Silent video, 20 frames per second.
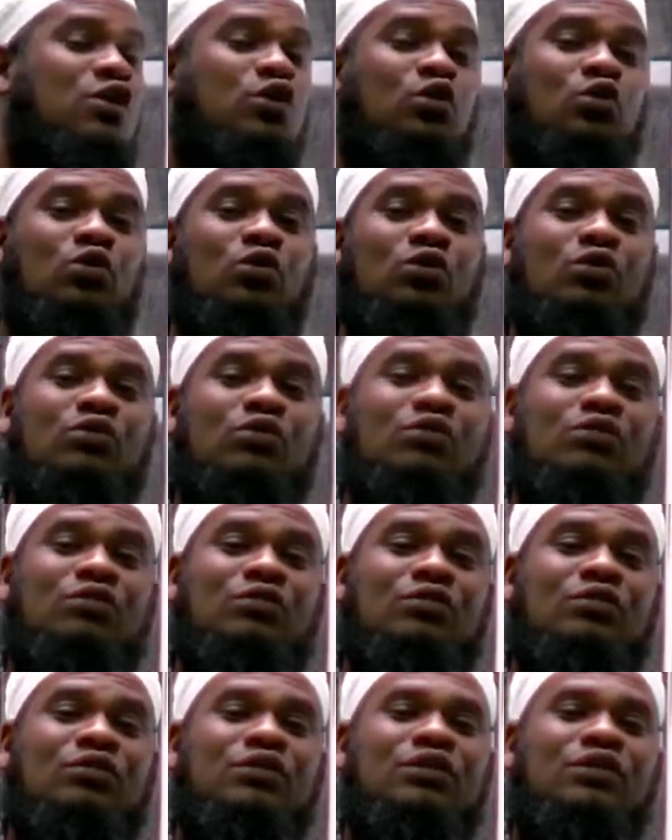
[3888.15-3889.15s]
makruh
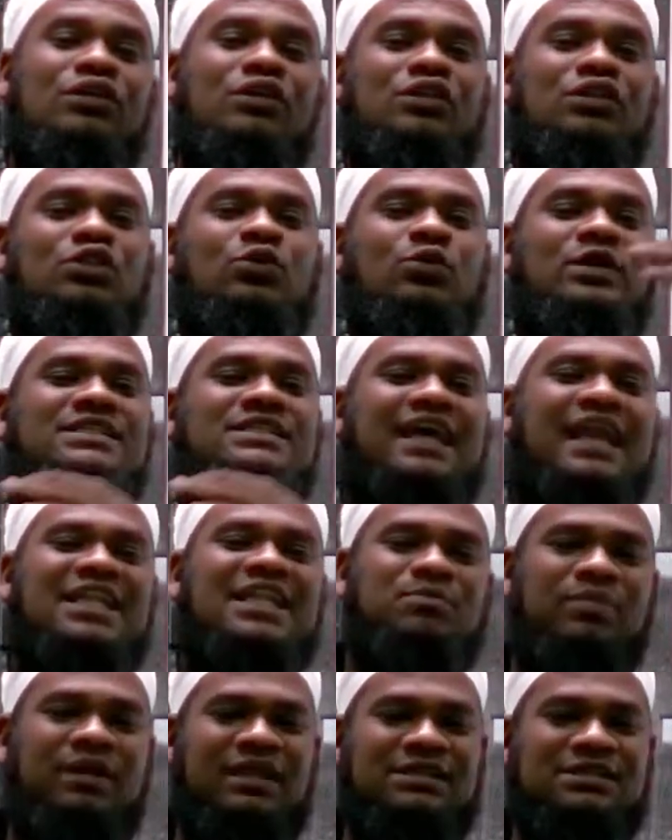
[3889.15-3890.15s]
to
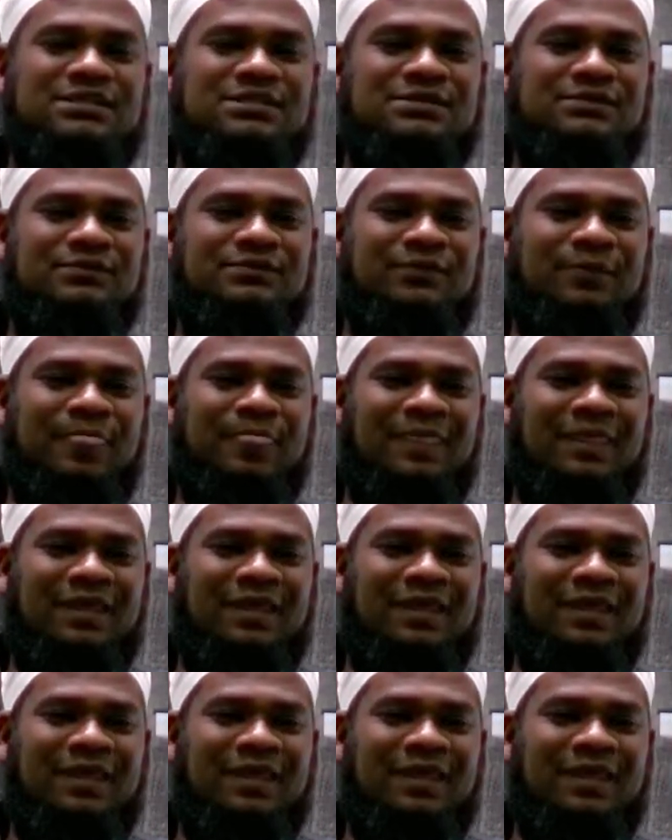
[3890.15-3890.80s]
its right place.